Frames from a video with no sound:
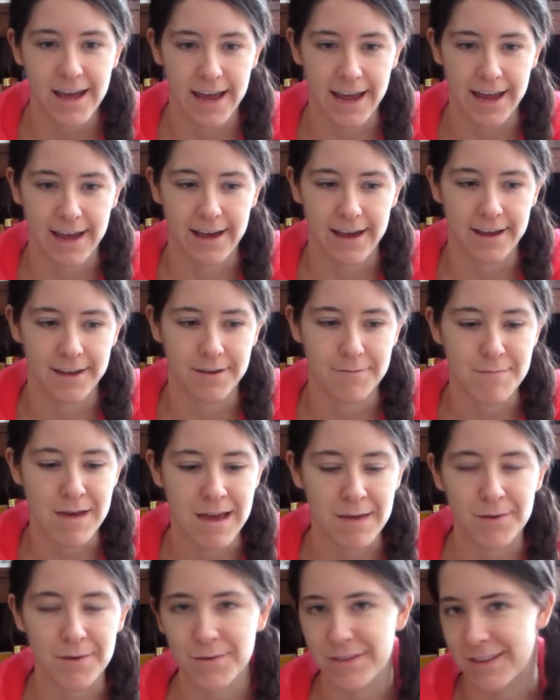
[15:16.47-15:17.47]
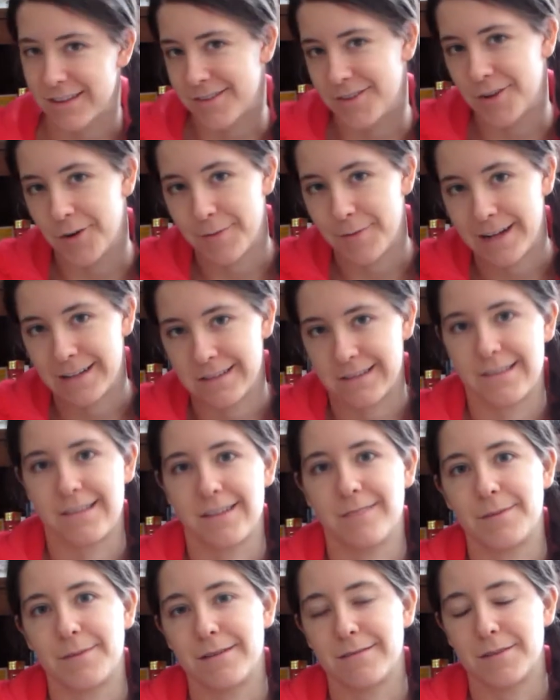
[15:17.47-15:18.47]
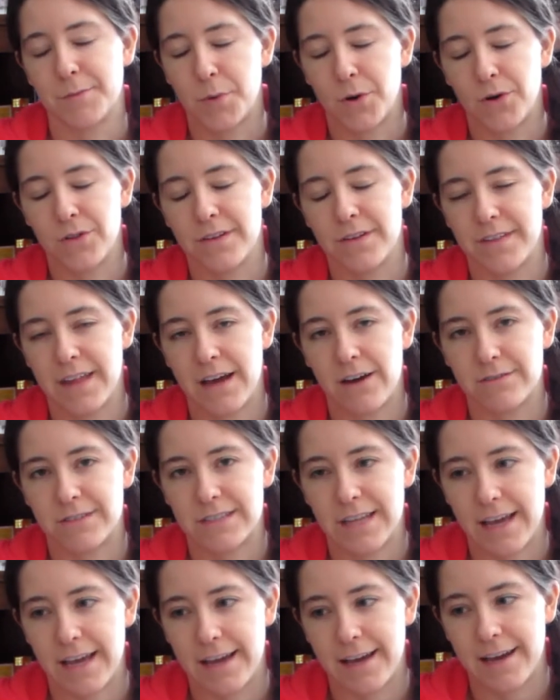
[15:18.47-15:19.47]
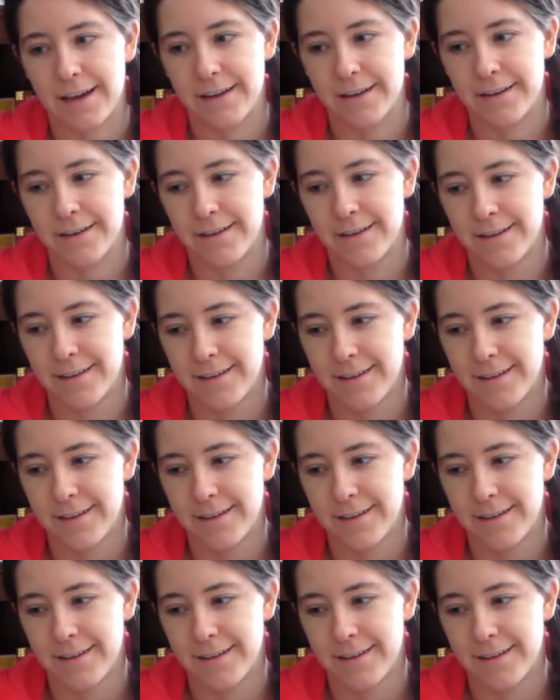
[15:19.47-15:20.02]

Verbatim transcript: And maybe when the snow melts, I'll be able to pull those out and